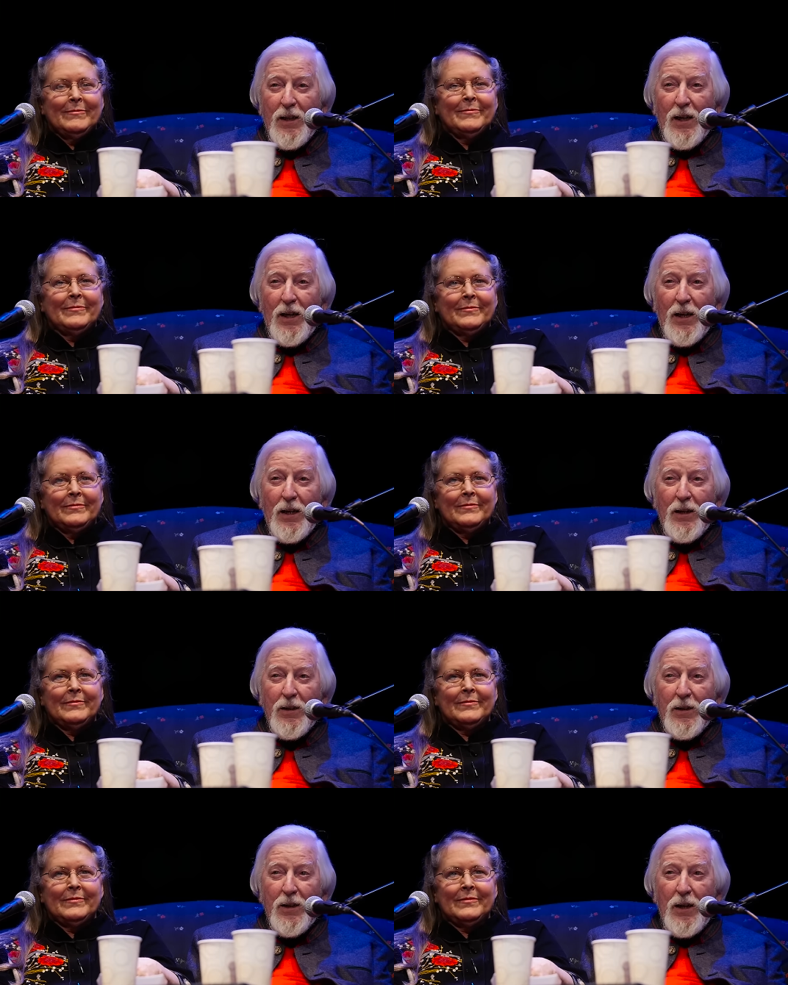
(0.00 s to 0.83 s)

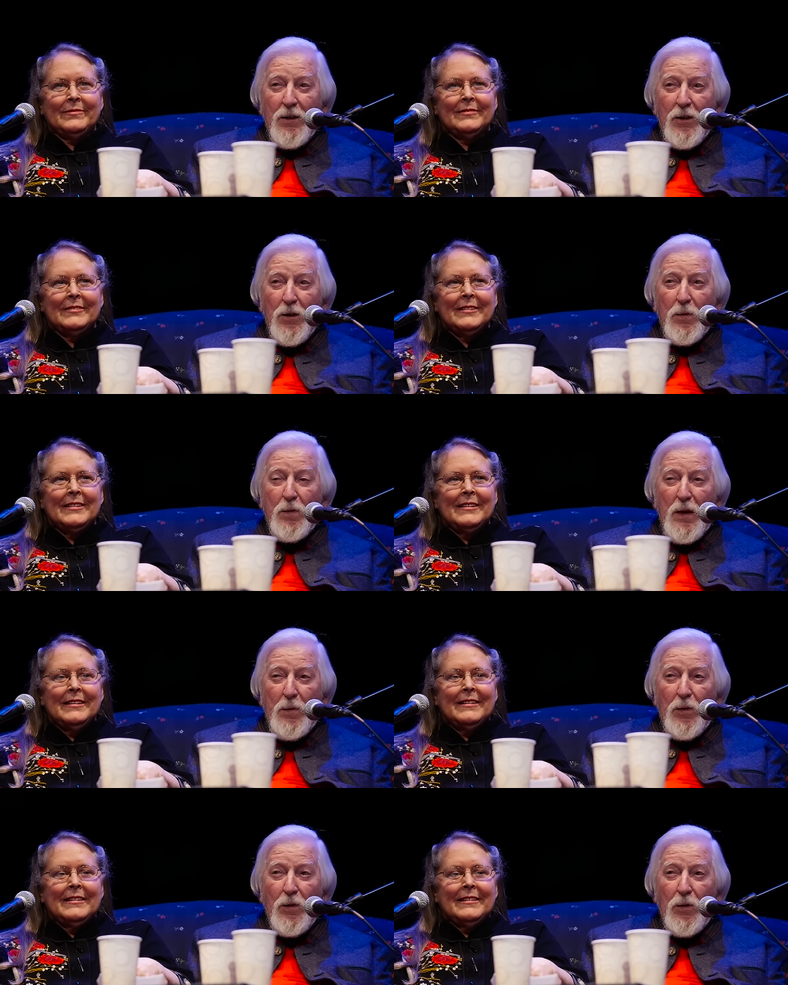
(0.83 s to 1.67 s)
Speaker 1: Uh, there are
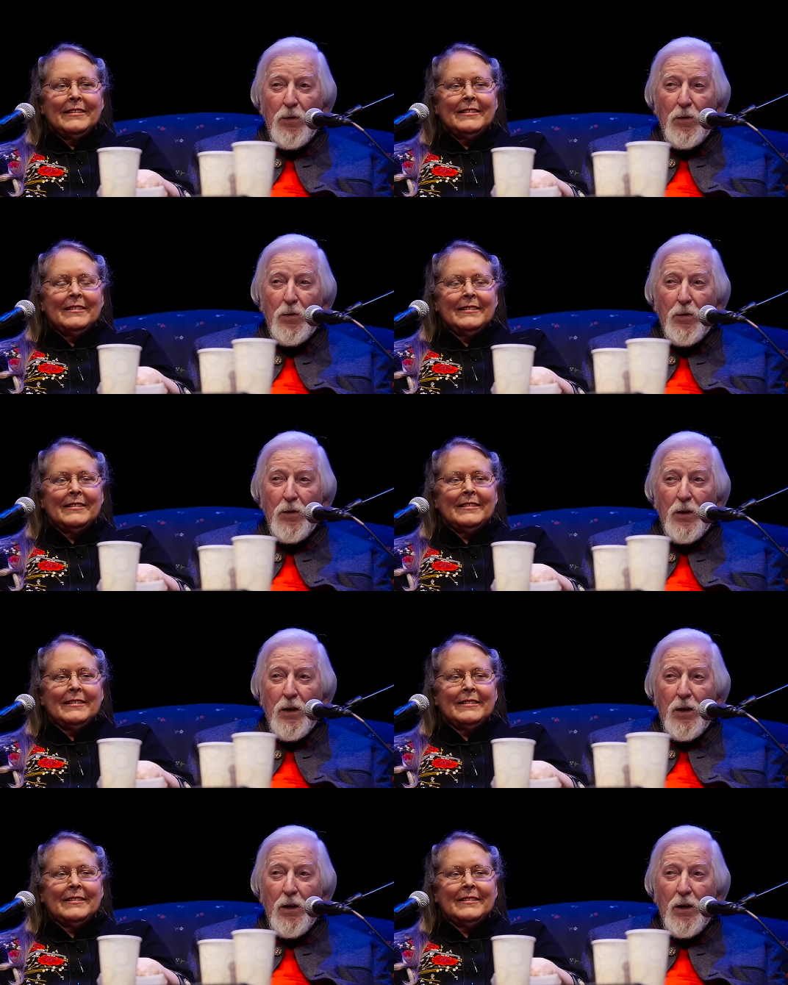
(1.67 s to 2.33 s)
people who